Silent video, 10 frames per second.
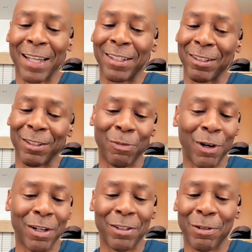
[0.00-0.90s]
I just
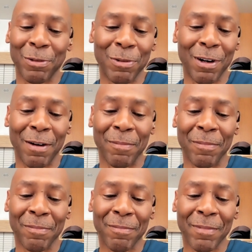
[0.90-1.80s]
wanted to
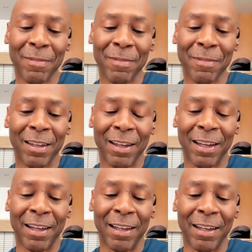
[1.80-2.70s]
um,
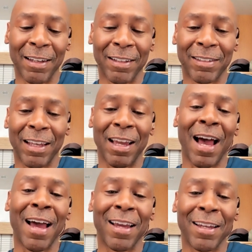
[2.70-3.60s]
uh, say
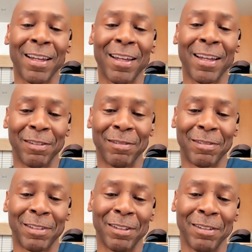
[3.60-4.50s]
hi to,
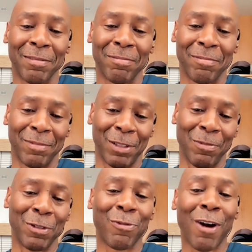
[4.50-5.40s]
to, to
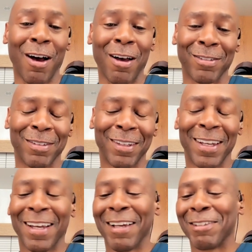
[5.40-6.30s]
Miz Ross.
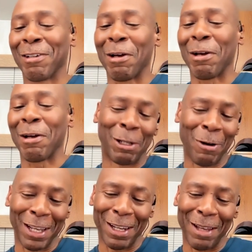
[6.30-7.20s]
So they opened the
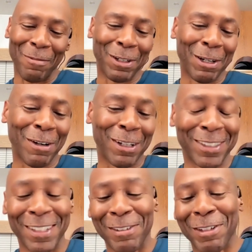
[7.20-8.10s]
door and they let me go. I
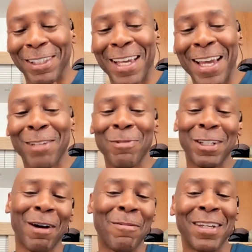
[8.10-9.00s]
said, look, they asked me
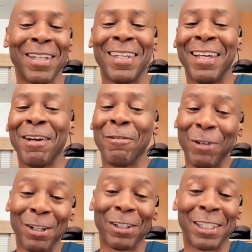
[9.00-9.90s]
to come in.
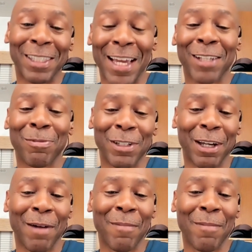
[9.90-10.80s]
Really, they asked me to
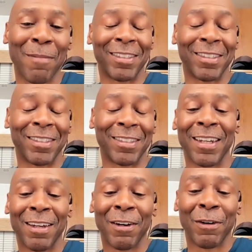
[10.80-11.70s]
come in and
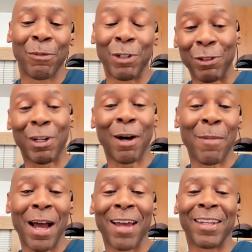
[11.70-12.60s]
see, would you
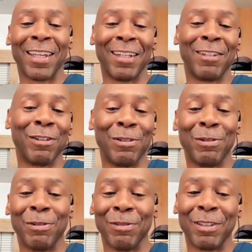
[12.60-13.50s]
come out and
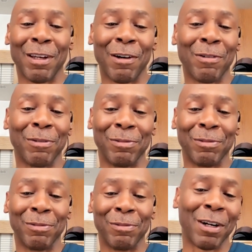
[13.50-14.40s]
do, you know,
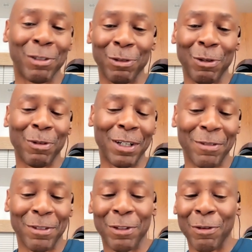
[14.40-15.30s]
your rehearsal or
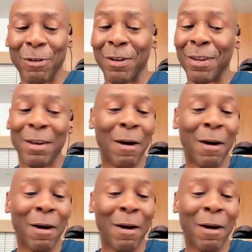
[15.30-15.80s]
whatever you're doing?